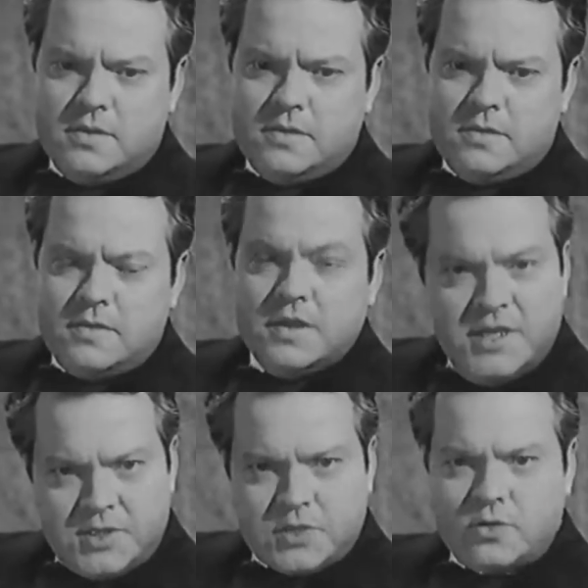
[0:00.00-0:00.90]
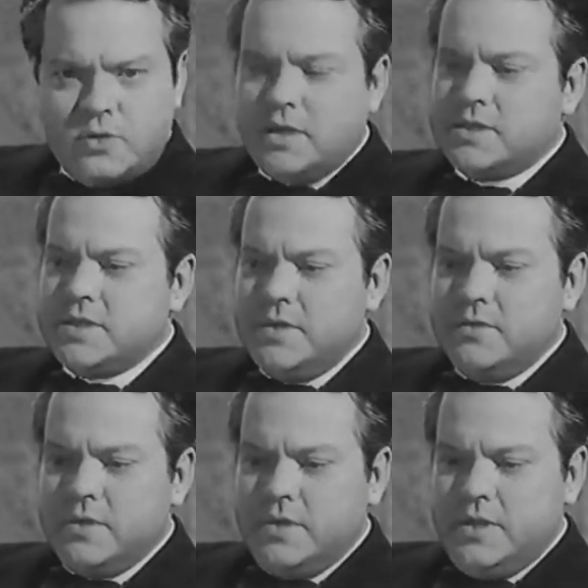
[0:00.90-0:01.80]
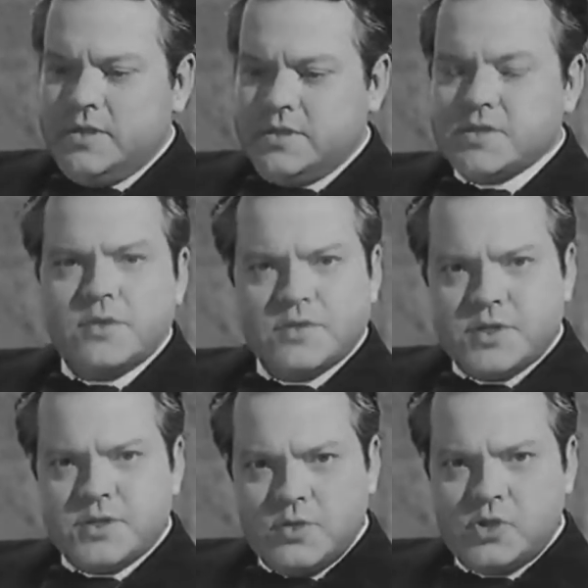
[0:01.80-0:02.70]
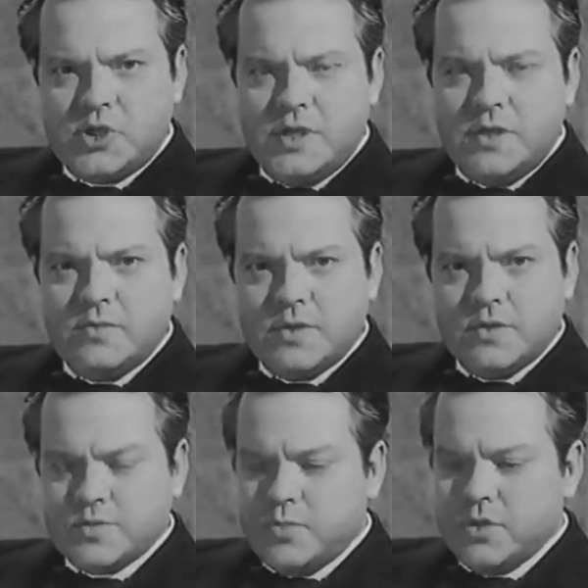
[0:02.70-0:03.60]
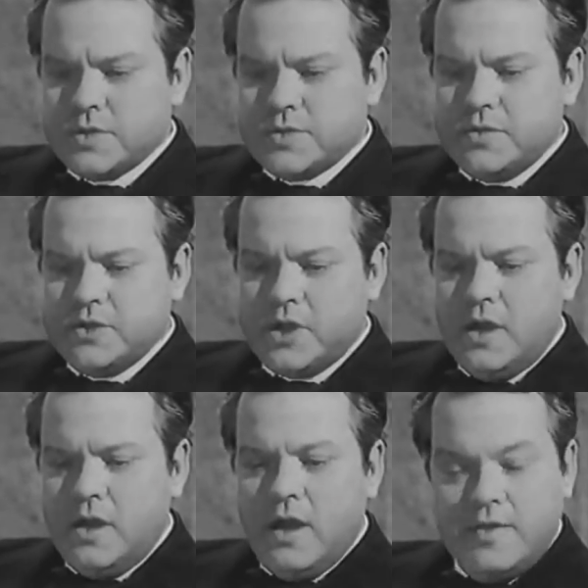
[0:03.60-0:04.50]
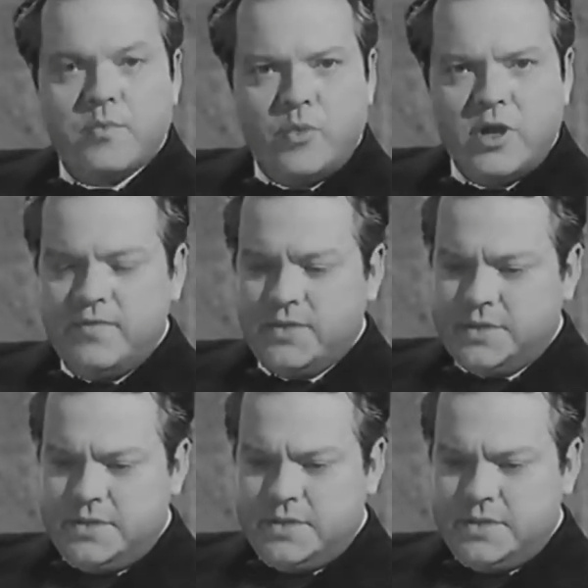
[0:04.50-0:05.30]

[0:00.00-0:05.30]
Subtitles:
The least cruelty is always associated with those bulls which are the bravest.